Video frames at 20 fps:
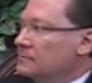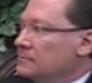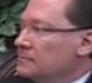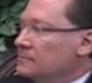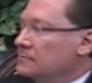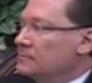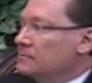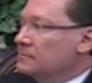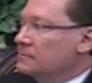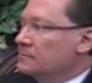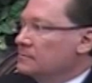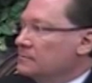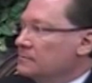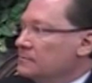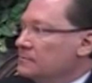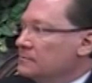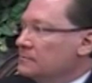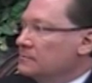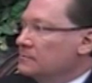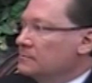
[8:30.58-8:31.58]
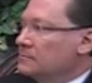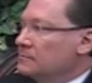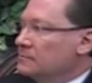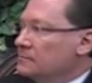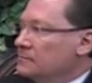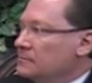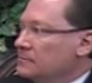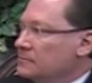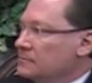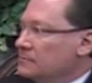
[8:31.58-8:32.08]

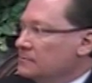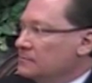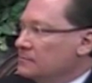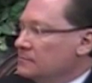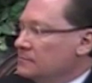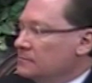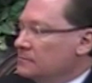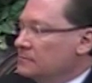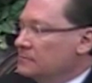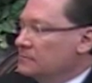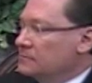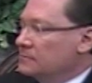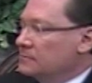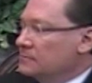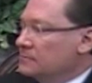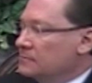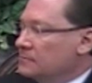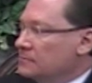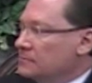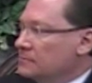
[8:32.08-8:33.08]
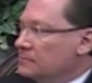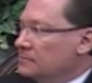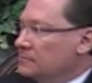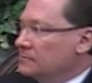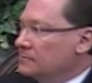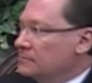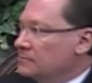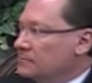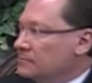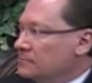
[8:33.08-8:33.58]

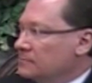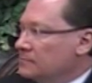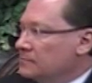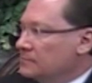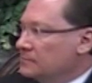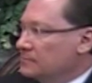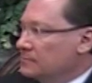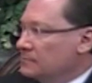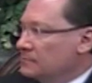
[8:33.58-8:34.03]
(not speaking)